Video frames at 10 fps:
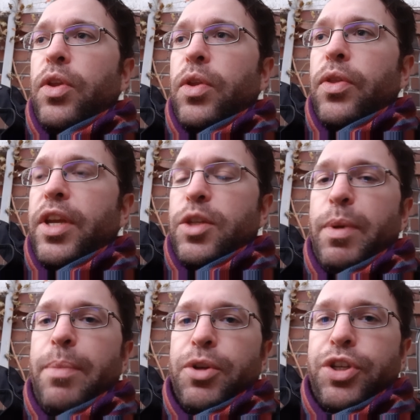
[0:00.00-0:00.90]
These
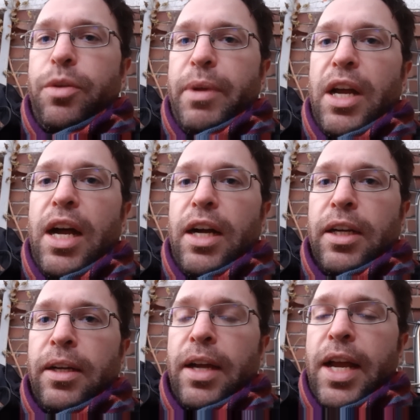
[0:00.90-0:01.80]
people should be
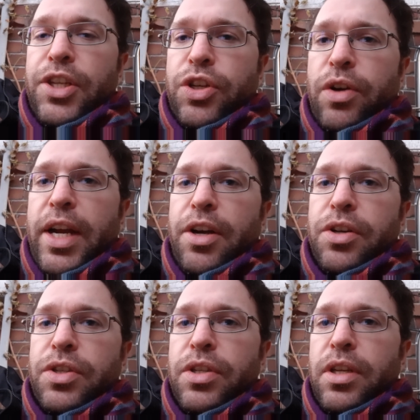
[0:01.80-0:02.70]
hung as
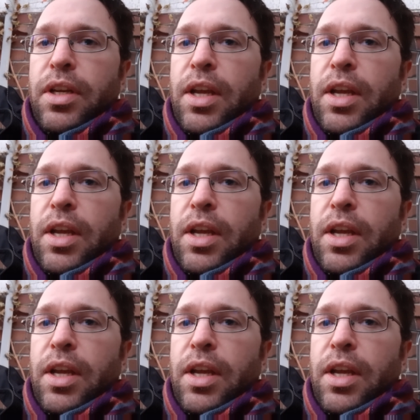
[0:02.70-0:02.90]
traitors,